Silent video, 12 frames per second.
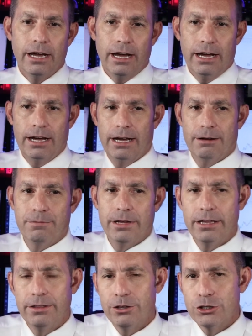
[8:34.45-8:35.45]

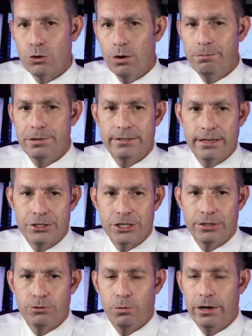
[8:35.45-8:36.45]
The short
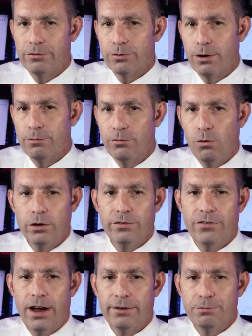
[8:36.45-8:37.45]
positions went from
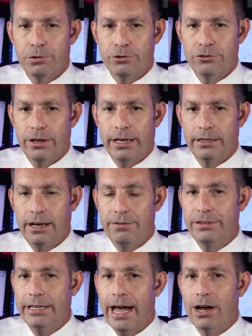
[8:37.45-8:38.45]
4-5%
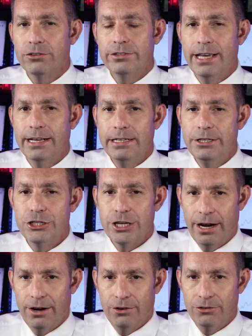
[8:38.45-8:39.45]
of the outstanding
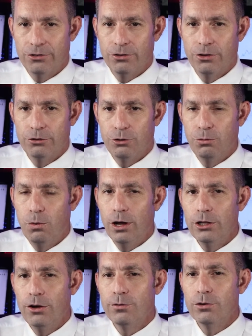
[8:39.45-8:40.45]
shares to
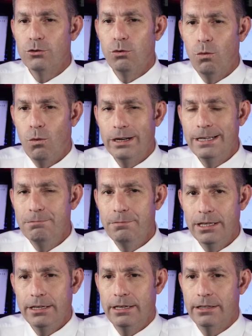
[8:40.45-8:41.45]
well over 20
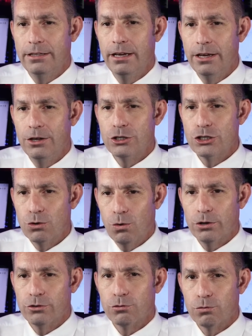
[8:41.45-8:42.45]
million
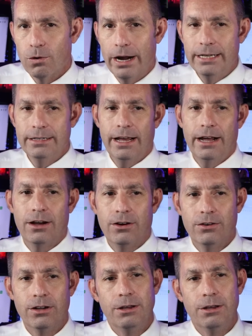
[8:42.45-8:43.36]
shorts right now,